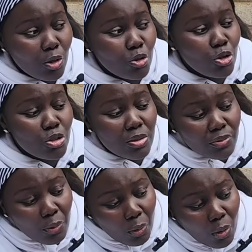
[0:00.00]
You can also use
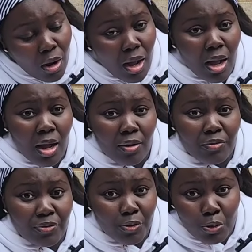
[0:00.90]
it for
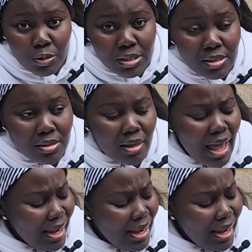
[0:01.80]
fruits.